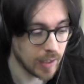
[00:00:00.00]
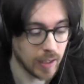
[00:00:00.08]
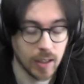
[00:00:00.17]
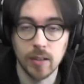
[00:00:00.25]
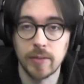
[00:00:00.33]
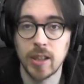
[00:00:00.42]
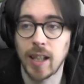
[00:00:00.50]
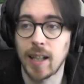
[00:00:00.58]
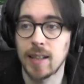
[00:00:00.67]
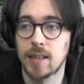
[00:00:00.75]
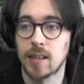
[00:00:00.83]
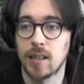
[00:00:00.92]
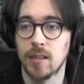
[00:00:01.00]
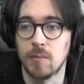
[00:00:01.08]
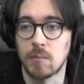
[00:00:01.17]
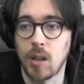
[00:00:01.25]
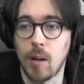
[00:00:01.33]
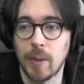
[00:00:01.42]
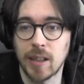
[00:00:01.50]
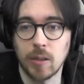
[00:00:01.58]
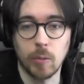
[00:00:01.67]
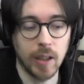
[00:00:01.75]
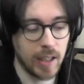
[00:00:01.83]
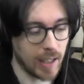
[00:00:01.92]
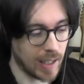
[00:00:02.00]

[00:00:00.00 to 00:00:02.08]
If you guys can comment away,